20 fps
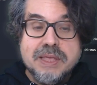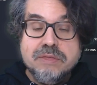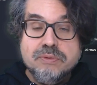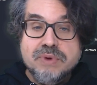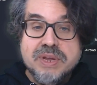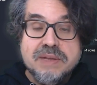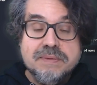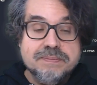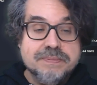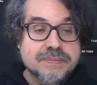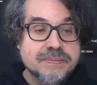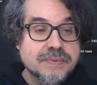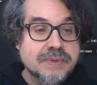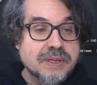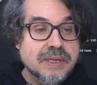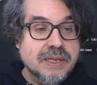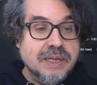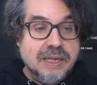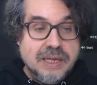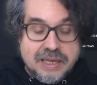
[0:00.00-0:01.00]
3.
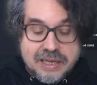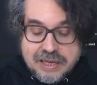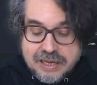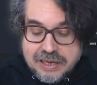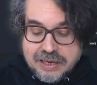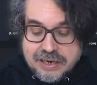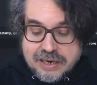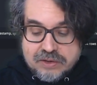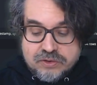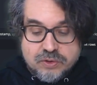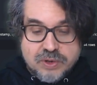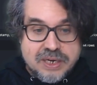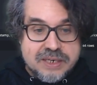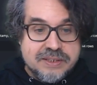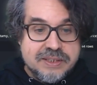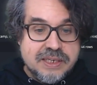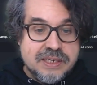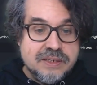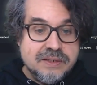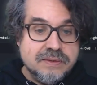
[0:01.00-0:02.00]
And as you can
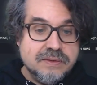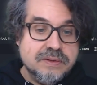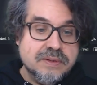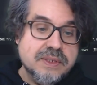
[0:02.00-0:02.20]
see,